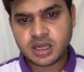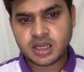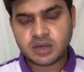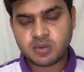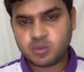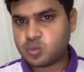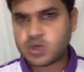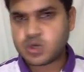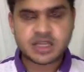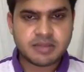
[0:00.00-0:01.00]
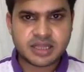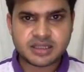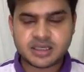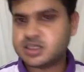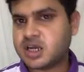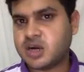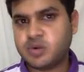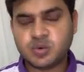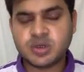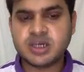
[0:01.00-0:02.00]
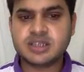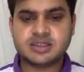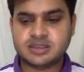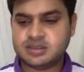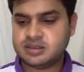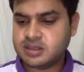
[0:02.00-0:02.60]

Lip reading: and what are the methods, how it works,